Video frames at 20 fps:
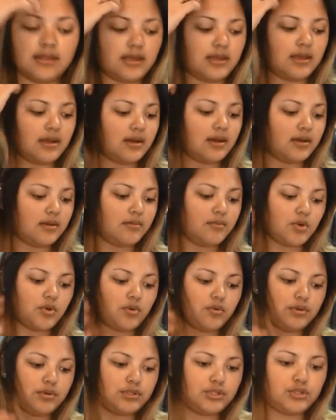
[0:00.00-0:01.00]
thing I am
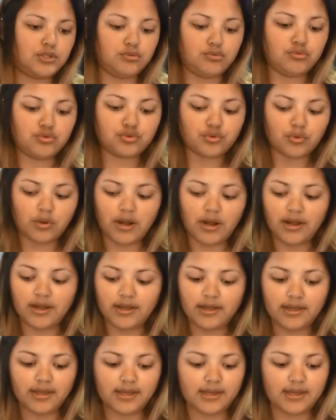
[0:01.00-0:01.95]
going to try